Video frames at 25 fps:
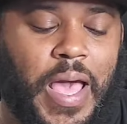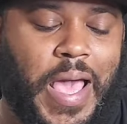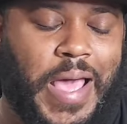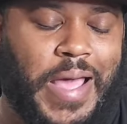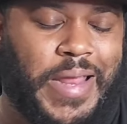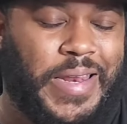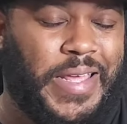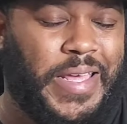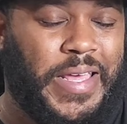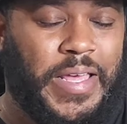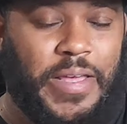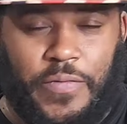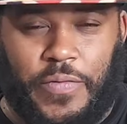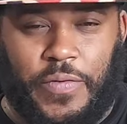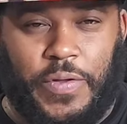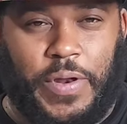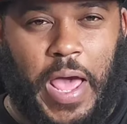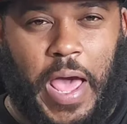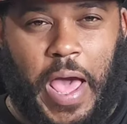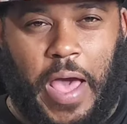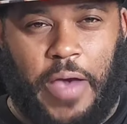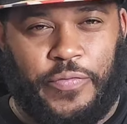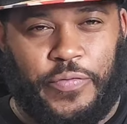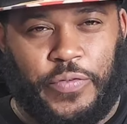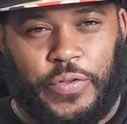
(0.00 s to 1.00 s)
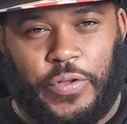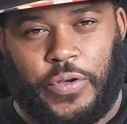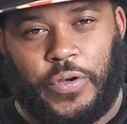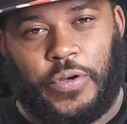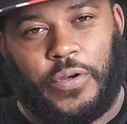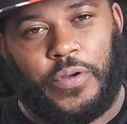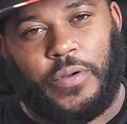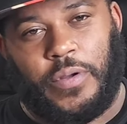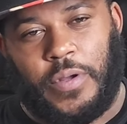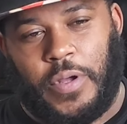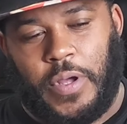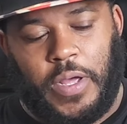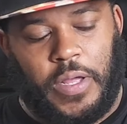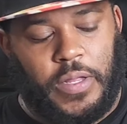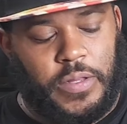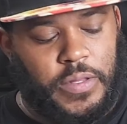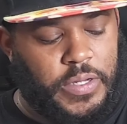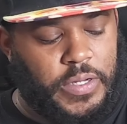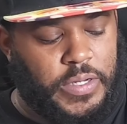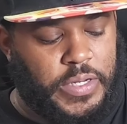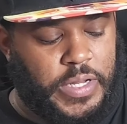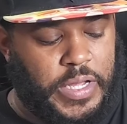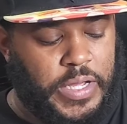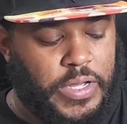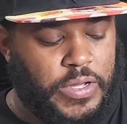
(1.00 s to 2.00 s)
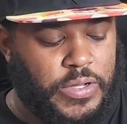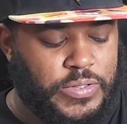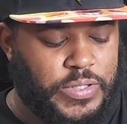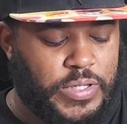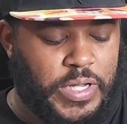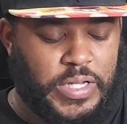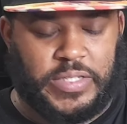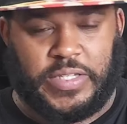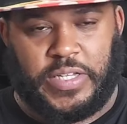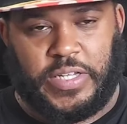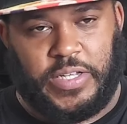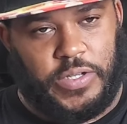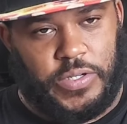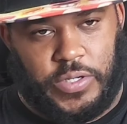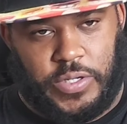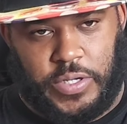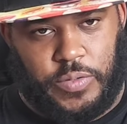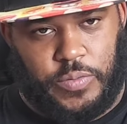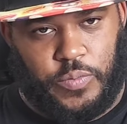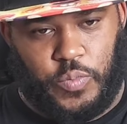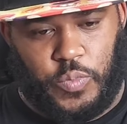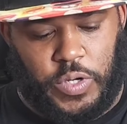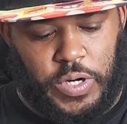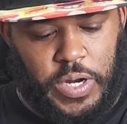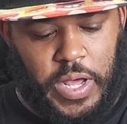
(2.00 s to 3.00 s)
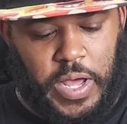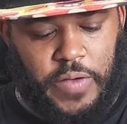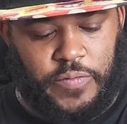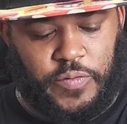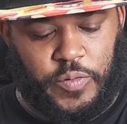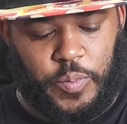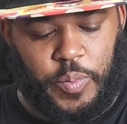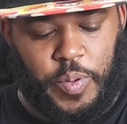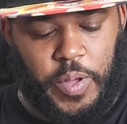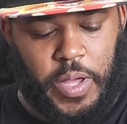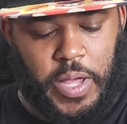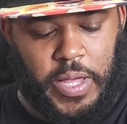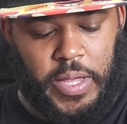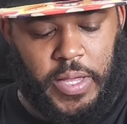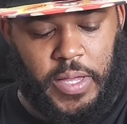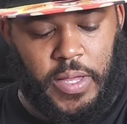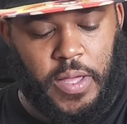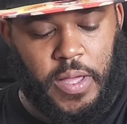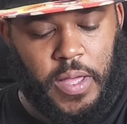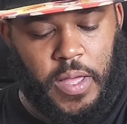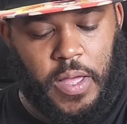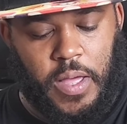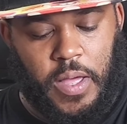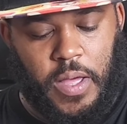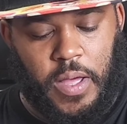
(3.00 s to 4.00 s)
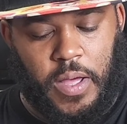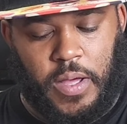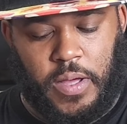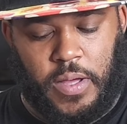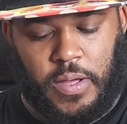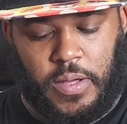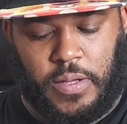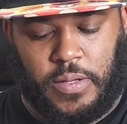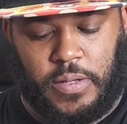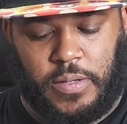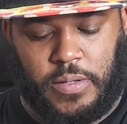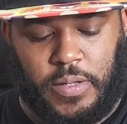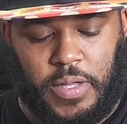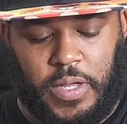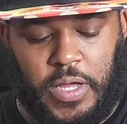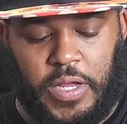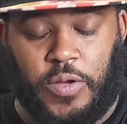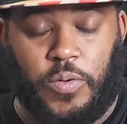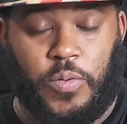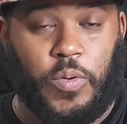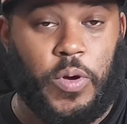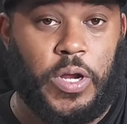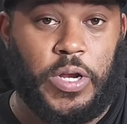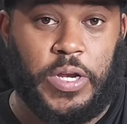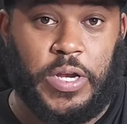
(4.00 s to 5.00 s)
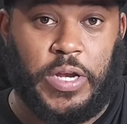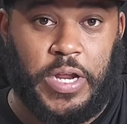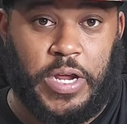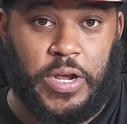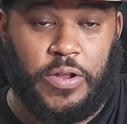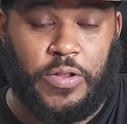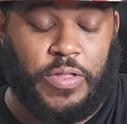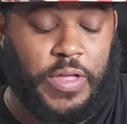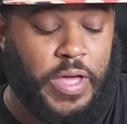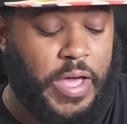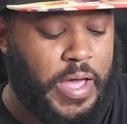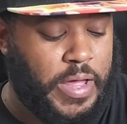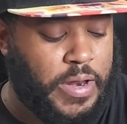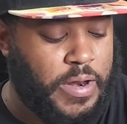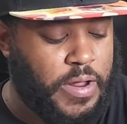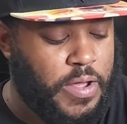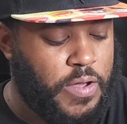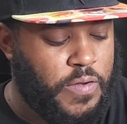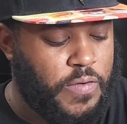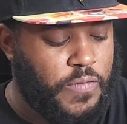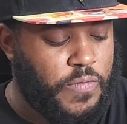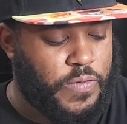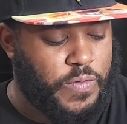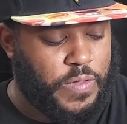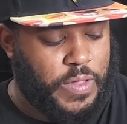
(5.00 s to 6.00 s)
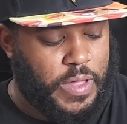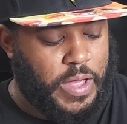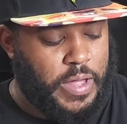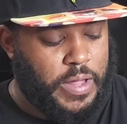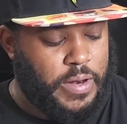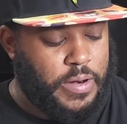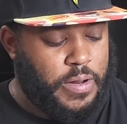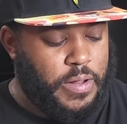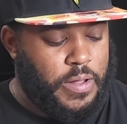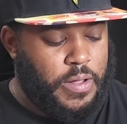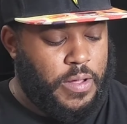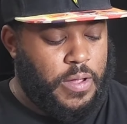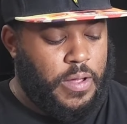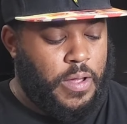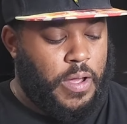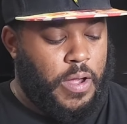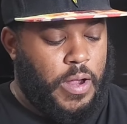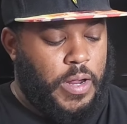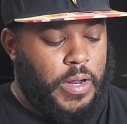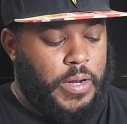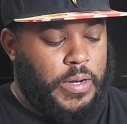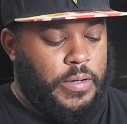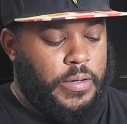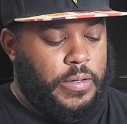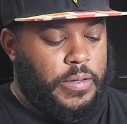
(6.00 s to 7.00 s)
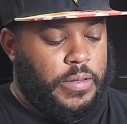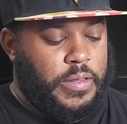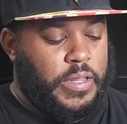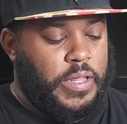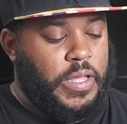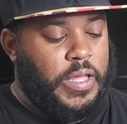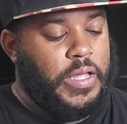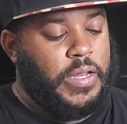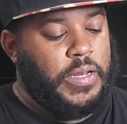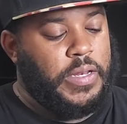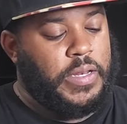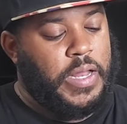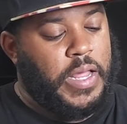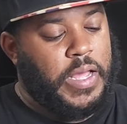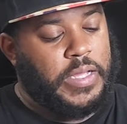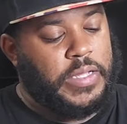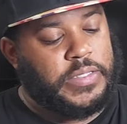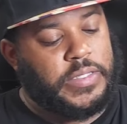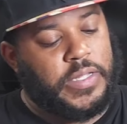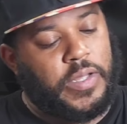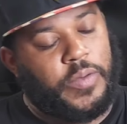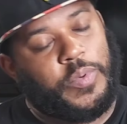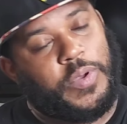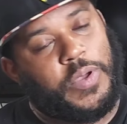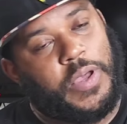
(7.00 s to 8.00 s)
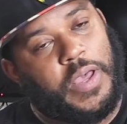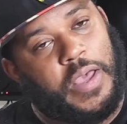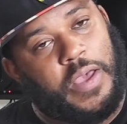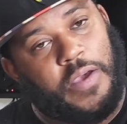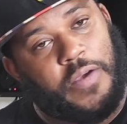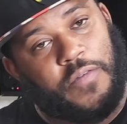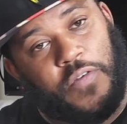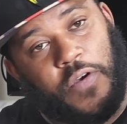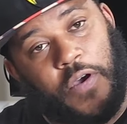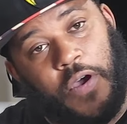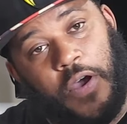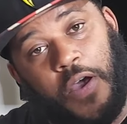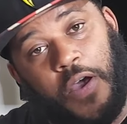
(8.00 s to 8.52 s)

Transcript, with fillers: And even after the deals, I still didn't want to have to pay uh, anywhere near that for that. All right. Then next up we have